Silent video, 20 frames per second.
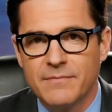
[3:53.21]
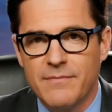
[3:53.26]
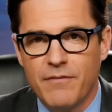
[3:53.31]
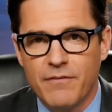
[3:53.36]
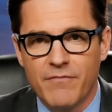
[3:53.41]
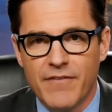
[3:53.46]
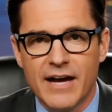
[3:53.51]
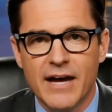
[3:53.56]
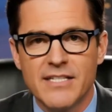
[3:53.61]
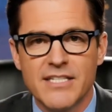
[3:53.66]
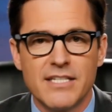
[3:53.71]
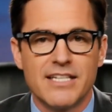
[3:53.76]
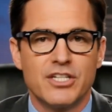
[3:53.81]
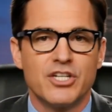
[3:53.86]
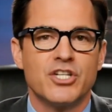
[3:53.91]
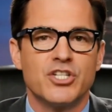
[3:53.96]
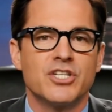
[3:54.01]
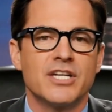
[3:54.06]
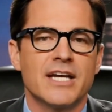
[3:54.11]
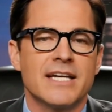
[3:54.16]
The first
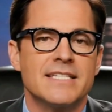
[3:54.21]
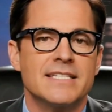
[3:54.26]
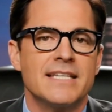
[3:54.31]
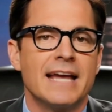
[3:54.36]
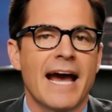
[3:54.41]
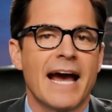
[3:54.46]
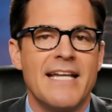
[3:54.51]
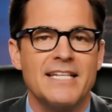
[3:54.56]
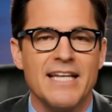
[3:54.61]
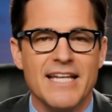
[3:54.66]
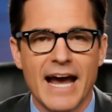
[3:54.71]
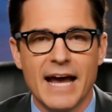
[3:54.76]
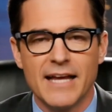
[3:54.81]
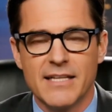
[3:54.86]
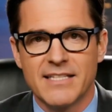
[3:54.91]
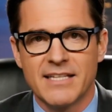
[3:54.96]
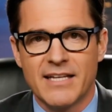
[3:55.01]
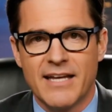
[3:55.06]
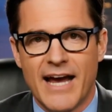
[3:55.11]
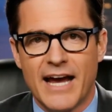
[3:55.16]
condition is an
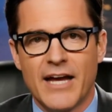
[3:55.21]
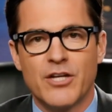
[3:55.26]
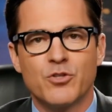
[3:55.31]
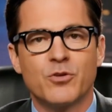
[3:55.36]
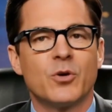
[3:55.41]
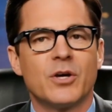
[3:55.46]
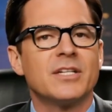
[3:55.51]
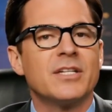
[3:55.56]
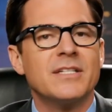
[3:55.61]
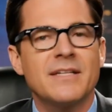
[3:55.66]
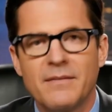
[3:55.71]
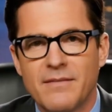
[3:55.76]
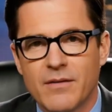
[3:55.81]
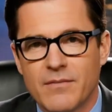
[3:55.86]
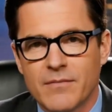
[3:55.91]
educated electorate.